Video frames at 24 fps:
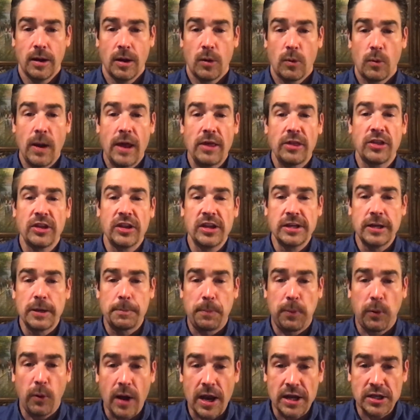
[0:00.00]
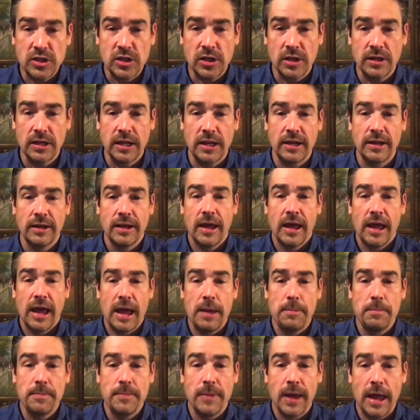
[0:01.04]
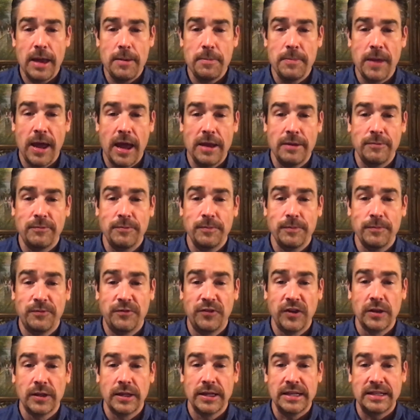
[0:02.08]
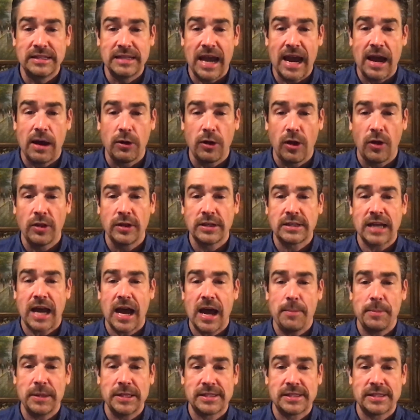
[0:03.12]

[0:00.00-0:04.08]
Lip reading: rather than depression and feeling down all the time.